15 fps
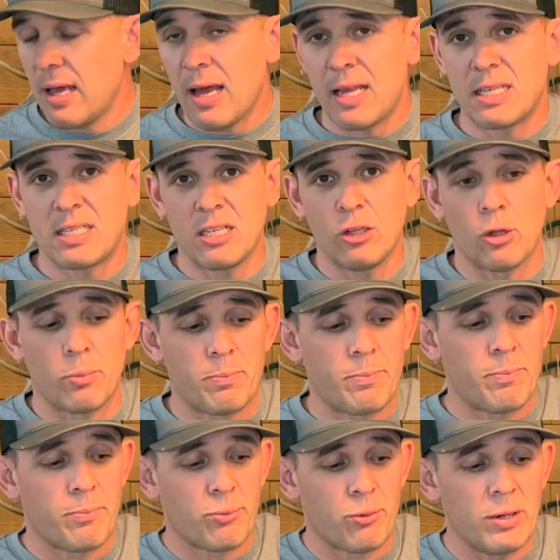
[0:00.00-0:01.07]
it's still a
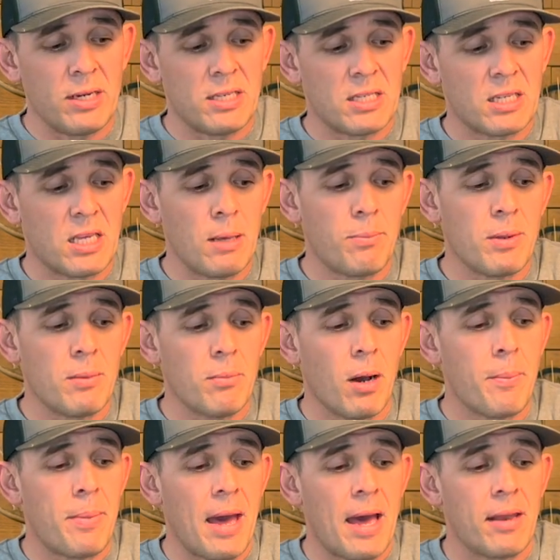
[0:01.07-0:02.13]
pretty skimpy
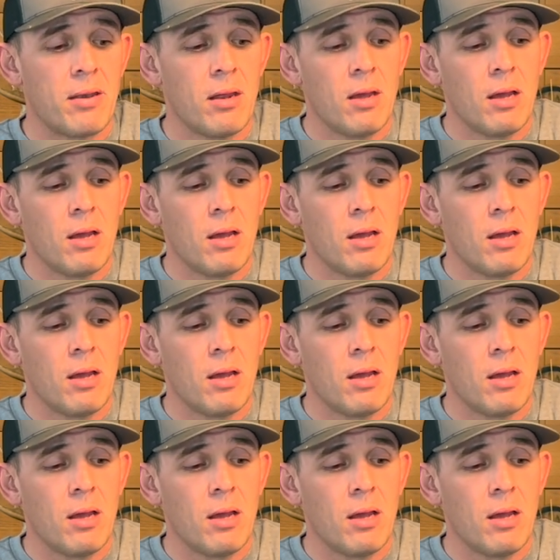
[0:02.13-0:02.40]
butt pad.